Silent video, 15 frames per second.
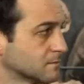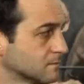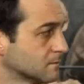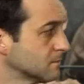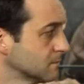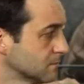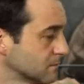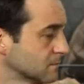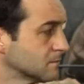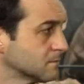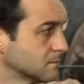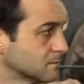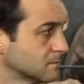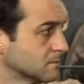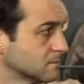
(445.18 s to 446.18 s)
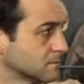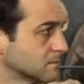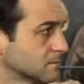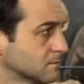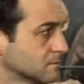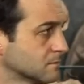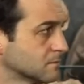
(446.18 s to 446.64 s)

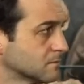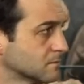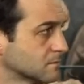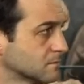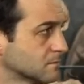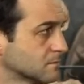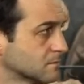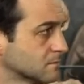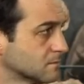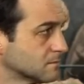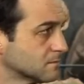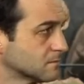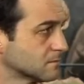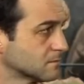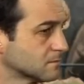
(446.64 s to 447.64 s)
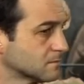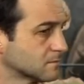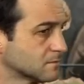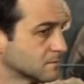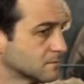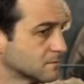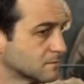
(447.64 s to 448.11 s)

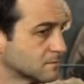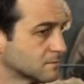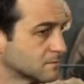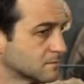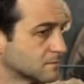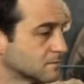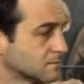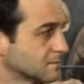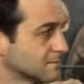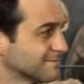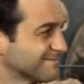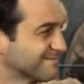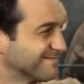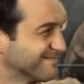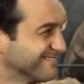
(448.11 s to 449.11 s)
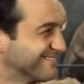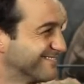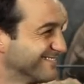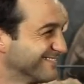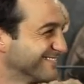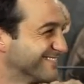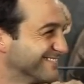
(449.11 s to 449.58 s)

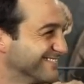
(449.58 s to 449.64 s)
(silent)